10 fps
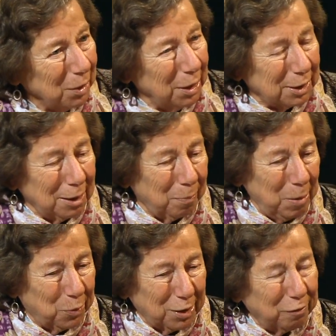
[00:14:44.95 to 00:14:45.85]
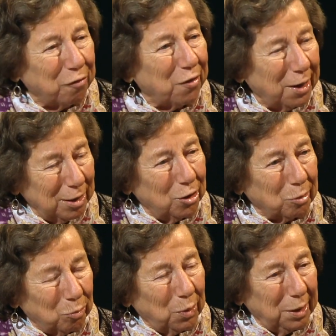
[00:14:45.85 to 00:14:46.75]
so that people can find
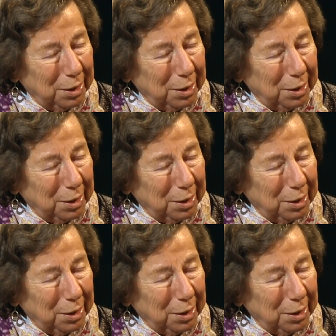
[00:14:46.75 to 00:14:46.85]
their way